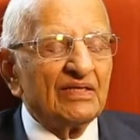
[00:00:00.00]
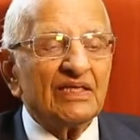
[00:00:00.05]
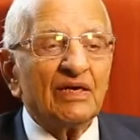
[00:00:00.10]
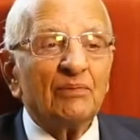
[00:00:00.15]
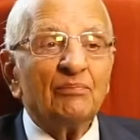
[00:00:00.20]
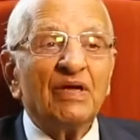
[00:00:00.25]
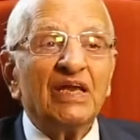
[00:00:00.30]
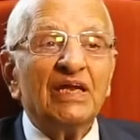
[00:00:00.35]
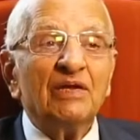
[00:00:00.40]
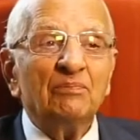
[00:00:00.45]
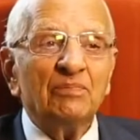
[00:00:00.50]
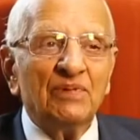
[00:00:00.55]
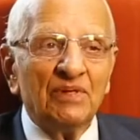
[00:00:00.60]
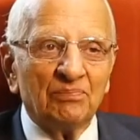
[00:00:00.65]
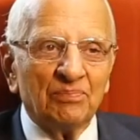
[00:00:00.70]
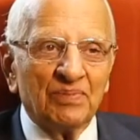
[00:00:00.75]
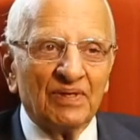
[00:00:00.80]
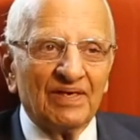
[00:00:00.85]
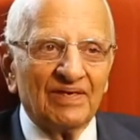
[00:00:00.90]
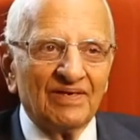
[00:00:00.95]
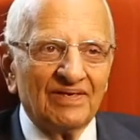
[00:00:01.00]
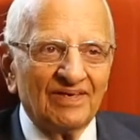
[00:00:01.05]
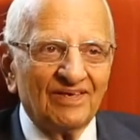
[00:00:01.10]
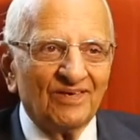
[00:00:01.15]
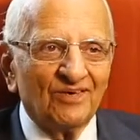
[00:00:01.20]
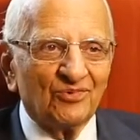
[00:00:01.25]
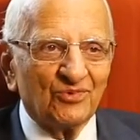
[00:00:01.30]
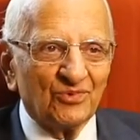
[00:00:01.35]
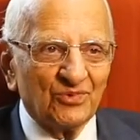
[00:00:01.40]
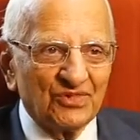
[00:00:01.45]
there are many people
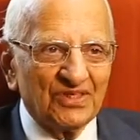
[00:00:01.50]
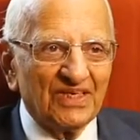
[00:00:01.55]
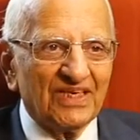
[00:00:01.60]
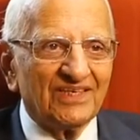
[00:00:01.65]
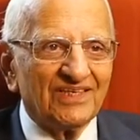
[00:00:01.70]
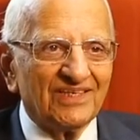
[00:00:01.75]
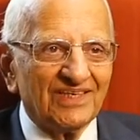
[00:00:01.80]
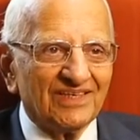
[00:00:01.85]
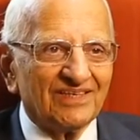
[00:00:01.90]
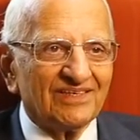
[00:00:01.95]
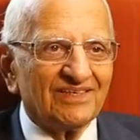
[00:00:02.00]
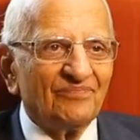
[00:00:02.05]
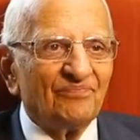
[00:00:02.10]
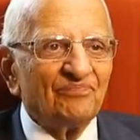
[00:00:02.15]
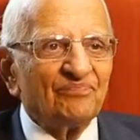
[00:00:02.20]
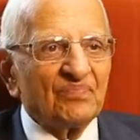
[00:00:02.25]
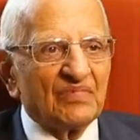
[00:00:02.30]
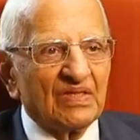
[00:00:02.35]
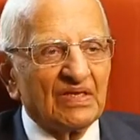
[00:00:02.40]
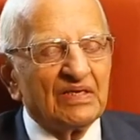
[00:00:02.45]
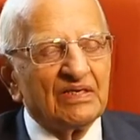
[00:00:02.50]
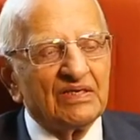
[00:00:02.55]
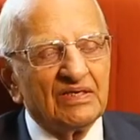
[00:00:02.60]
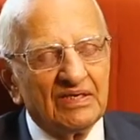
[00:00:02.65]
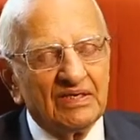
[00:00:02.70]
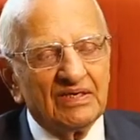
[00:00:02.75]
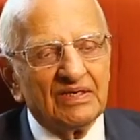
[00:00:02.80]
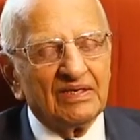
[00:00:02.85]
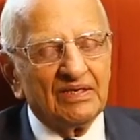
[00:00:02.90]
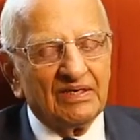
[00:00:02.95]
who said that
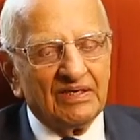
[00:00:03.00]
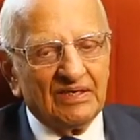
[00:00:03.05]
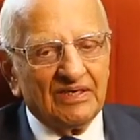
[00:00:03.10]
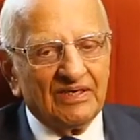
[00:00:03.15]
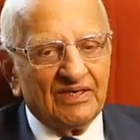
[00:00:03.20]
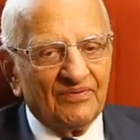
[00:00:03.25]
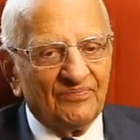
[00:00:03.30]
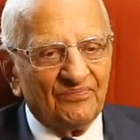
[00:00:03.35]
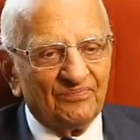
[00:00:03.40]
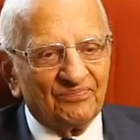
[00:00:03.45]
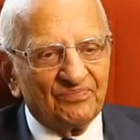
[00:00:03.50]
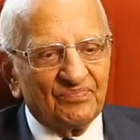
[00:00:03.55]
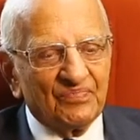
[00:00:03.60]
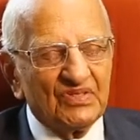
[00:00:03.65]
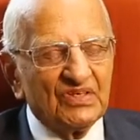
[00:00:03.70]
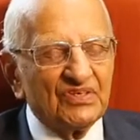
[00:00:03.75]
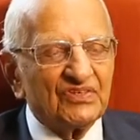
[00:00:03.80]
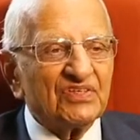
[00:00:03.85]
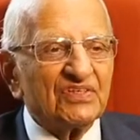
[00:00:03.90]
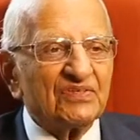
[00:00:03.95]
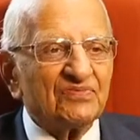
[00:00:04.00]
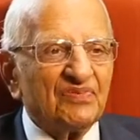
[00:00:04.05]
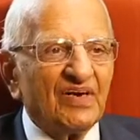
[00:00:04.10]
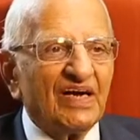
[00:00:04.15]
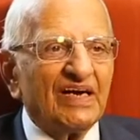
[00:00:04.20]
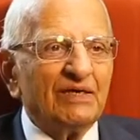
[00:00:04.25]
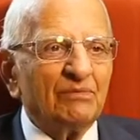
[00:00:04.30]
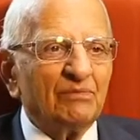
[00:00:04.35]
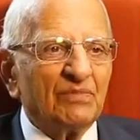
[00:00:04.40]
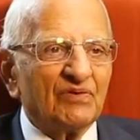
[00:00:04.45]
um, this is
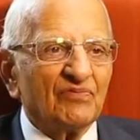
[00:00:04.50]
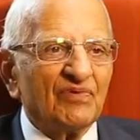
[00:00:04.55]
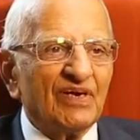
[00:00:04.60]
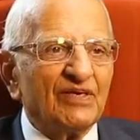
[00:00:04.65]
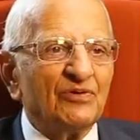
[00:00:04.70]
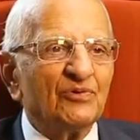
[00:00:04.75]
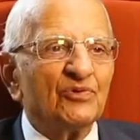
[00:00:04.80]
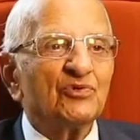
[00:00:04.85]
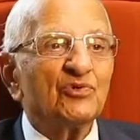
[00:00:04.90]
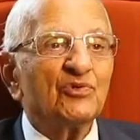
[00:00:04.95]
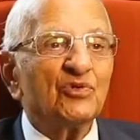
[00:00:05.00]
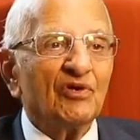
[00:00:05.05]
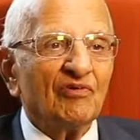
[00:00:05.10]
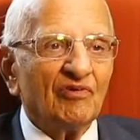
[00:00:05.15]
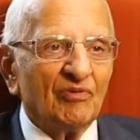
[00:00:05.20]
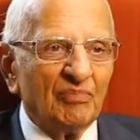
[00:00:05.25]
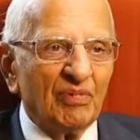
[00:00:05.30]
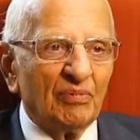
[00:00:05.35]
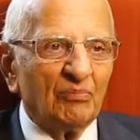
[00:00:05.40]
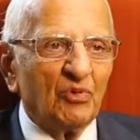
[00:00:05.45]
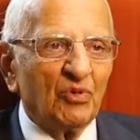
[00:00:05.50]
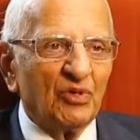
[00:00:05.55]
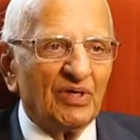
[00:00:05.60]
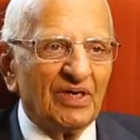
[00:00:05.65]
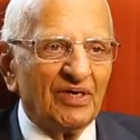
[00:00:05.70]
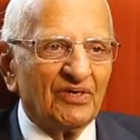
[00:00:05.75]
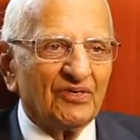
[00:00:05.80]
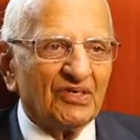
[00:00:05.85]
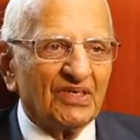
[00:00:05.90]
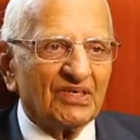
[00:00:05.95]
fine, but why don't you have a
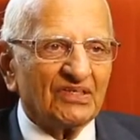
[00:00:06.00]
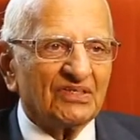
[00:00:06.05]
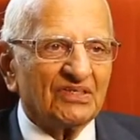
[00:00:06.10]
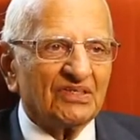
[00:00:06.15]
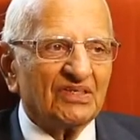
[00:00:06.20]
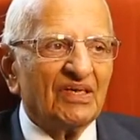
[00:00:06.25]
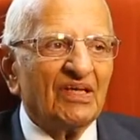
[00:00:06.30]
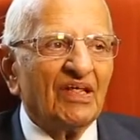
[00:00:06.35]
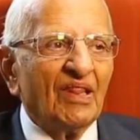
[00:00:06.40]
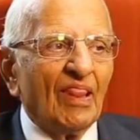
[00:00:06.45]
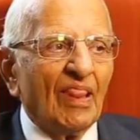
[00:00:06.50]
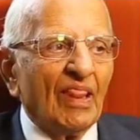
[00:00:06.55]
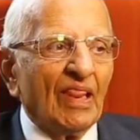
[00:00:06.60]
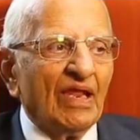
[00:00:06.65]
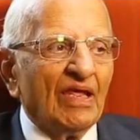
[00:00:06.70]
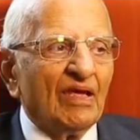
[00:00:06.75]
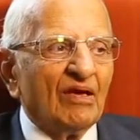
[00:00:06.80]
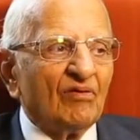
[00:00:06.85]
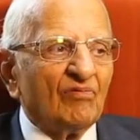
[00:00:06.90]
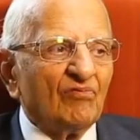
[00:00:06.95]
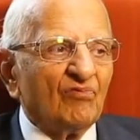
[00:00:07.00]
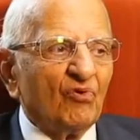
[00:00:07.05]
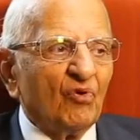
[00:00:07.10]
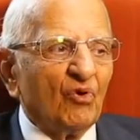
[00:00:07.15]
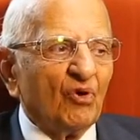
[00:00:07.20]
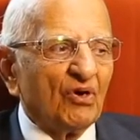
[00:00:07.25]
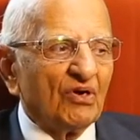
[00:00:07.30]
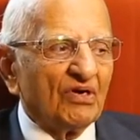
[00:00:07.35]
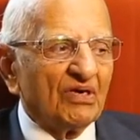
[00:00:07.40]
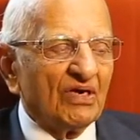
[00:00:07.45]
memorial trust
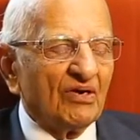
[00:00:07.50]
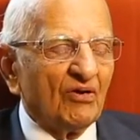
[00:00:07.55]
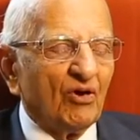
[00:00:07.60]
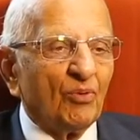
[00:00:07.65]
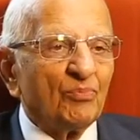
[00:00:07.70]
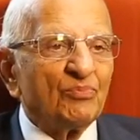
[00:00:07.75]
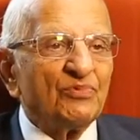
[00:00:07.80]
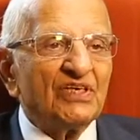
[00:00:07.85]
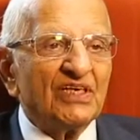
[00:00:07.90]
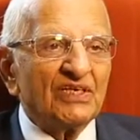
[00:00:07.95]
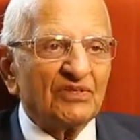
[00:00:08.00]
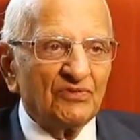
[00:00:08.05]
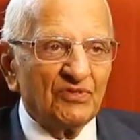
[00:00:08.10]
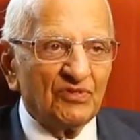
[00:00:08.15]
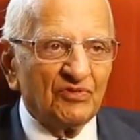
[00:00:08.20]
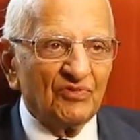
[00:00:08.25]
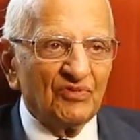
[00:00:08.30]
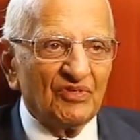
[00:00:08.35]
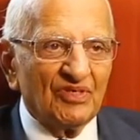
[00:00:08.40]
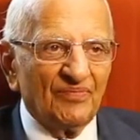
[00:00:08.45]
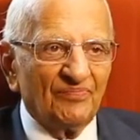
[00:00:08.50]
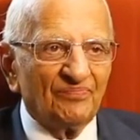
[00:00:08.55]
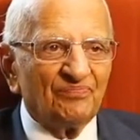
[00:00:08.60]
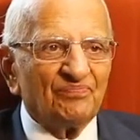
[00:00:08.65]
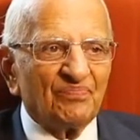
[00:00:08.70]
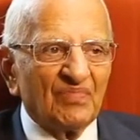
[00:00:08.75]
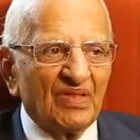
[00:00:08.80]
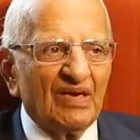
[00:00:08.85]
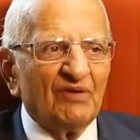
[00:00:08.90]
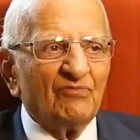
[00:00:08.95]
for objects which were, of
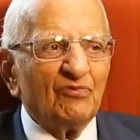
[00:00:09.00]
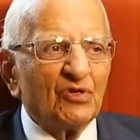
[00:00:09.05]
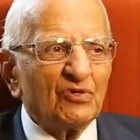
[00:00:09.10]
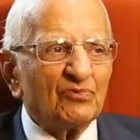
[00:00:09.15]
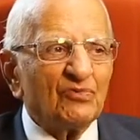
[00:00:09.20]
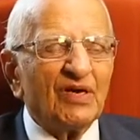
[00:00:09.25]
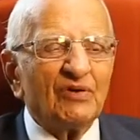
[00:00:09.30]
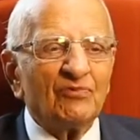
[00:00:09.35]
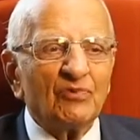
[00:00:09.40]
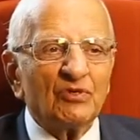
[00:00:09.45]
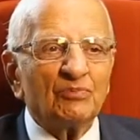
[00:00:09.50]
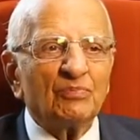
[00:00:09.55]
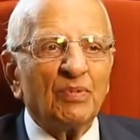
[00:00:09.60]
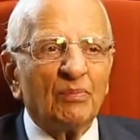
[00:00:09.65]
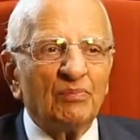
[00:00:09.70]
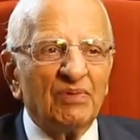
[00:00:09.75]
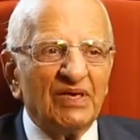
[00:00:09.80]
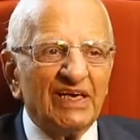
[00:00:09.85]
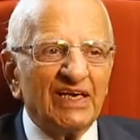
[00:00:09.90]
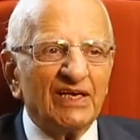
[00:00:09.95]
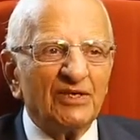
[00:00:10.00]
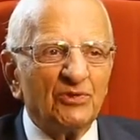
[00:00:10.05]
course, one was public